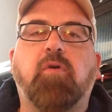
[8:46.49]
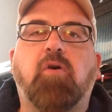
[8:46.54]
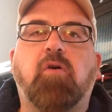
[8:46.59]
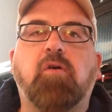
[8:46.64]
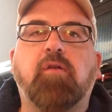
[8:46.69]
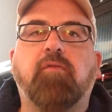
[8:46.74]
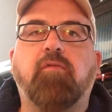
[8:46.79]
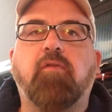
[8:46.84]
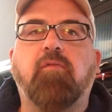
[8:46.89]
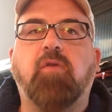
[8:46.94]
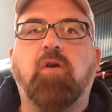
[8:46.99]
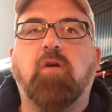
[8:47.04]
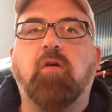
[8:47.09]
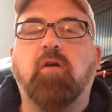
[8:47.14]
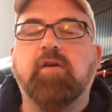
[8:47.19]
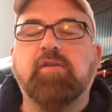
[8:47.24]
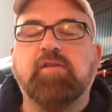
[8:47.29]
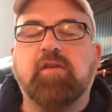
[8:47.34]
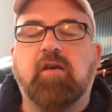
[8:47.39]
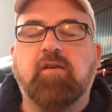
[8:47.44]
all of the
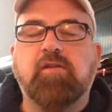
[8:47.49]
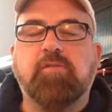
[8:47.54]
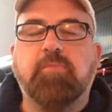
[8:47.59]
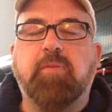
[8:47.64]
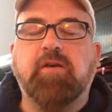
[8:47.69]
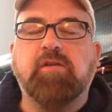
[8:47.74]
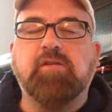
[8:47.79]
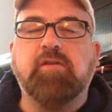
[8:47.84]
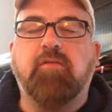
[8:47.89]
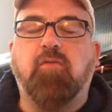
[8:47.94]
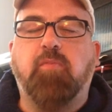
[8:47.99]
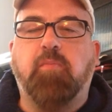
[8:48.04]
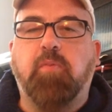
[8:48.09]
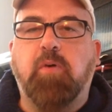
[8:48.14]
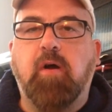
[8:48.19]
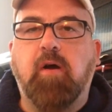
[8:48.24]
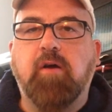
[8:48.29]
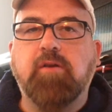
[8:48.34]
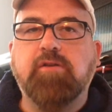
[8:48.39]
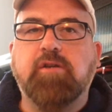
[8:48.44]
various aspects of a
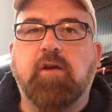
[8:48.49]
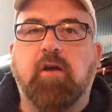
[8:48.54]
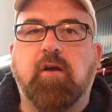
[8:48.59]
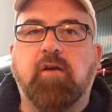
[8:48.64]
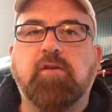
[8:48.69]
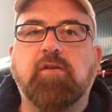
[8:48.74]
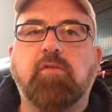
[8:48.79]
project